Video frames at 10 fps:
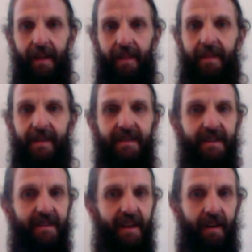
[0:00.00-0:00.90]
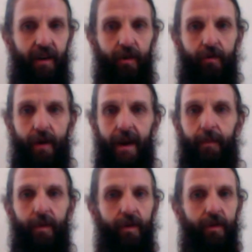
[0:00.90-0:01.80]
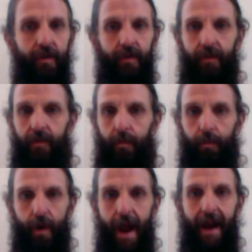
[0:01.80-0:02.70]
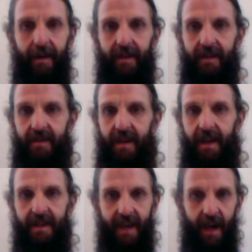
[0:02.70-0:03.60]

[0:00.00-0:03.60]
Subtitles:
This is an incredible practice to